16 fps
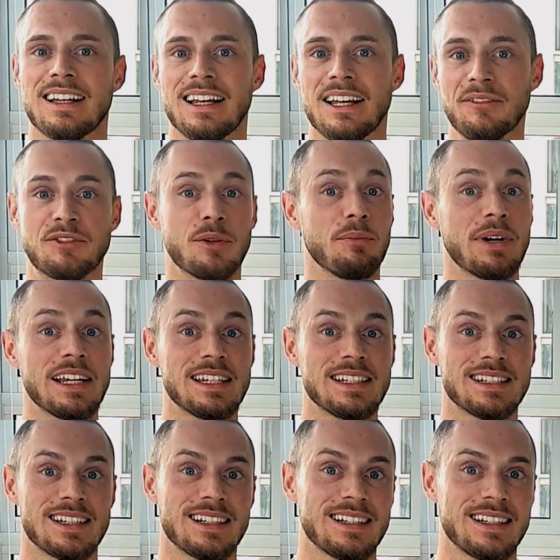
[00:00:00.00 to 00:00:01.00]
if
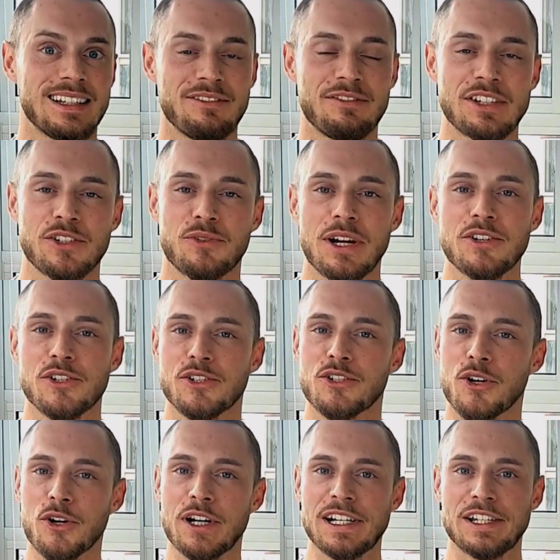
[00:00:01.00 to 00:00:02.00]
a stranger's
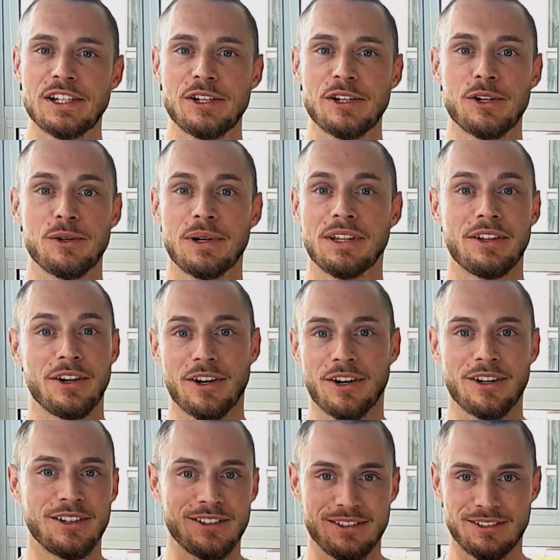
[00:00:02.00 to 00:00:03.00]
talking to you and
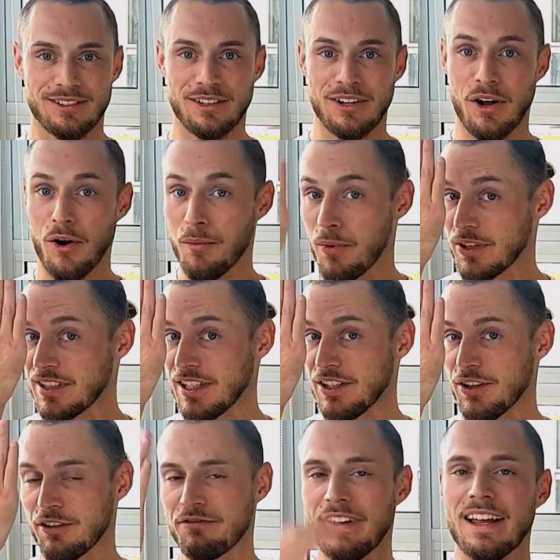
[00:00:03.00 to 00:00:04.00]
they're almost in
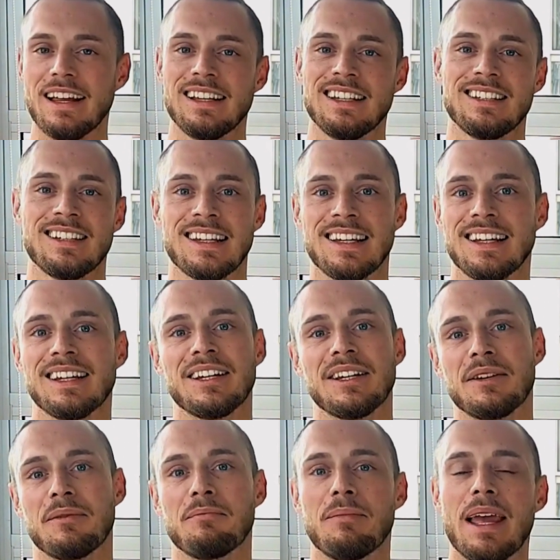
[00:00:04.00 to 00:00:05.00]
your face,
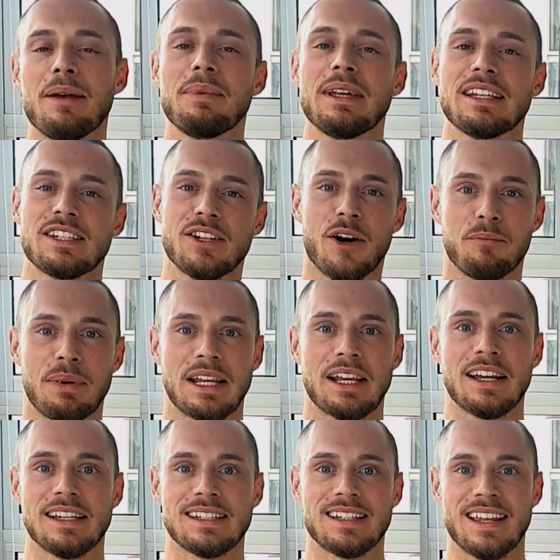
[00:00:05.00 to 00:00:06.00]
maybe it's not
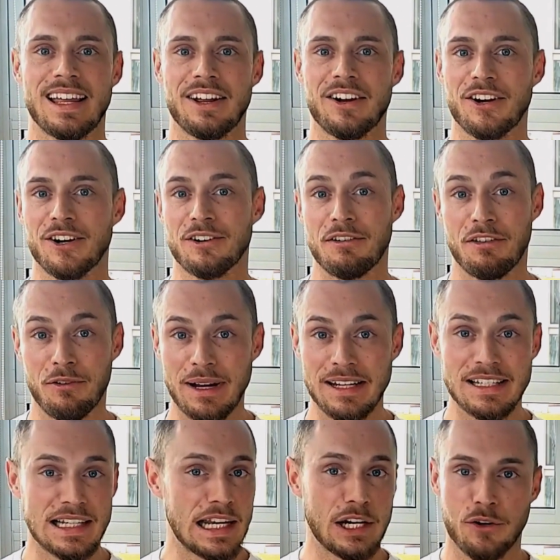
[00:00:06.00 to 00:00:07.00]
because they are
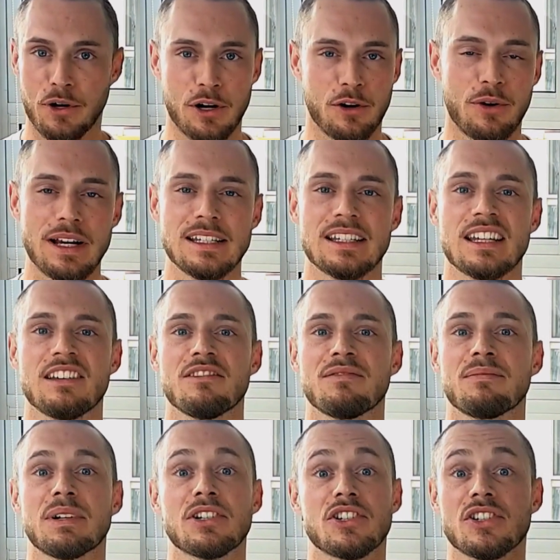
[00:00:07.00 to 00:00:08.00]
threatening or
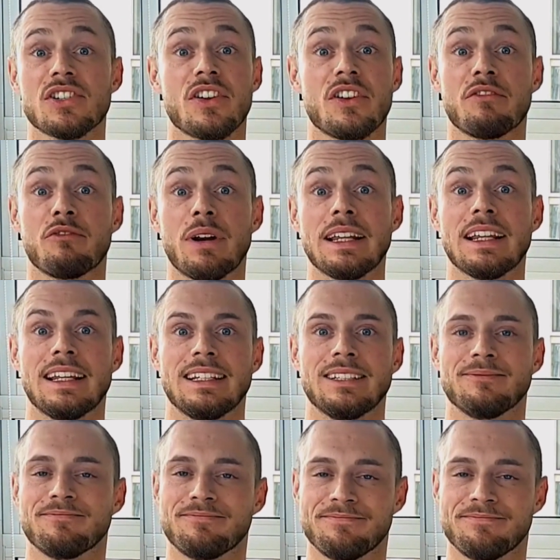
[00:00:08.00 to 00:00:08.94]
aggressive, but just they're friendly.